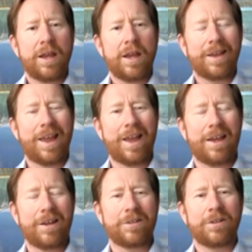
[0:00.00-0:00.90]

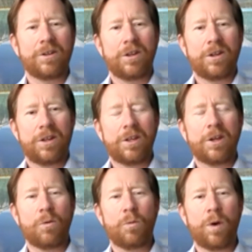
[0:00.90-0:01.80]
and
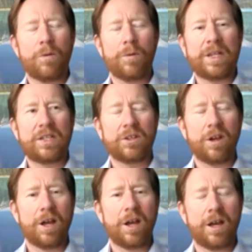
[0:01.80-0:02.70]
what we
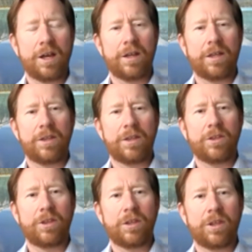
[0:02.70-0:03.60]
saw,
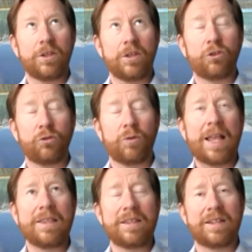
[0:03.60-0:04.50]
the
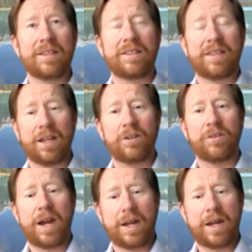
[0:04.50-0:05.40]
trends
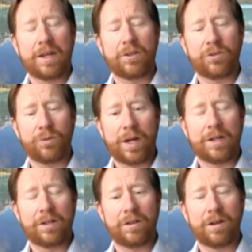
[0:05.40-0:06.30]
accelerating in
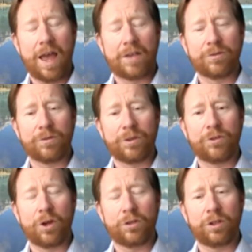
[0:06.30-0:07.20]
2020 as a
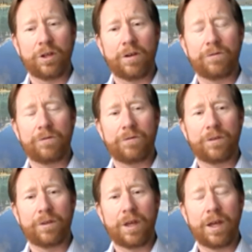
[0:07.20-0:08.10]
result of
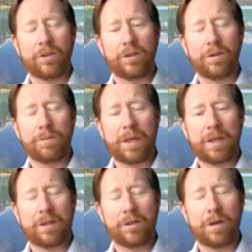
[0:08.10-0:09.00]
the
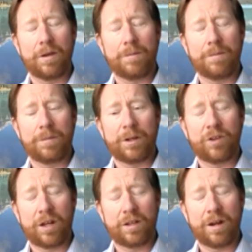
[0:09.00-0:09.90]
big
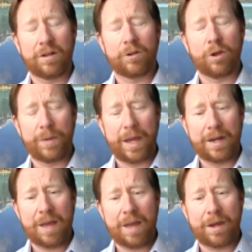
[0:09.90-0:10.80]
shutdown and global
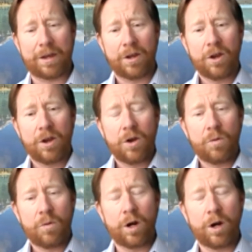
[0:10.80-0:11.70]
pandemic
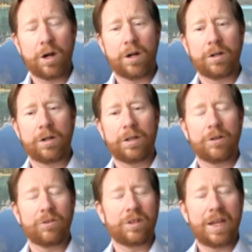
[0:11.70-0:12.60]
were
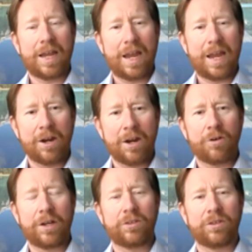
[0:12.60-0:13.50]
just
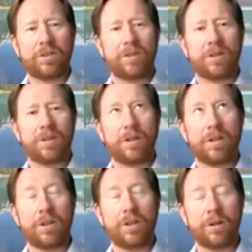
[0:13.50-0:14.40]
increased
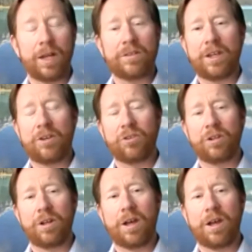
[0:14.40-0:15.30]

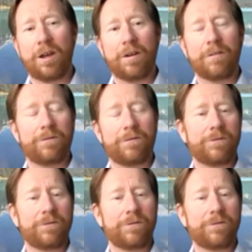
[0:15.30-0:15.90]
utilization of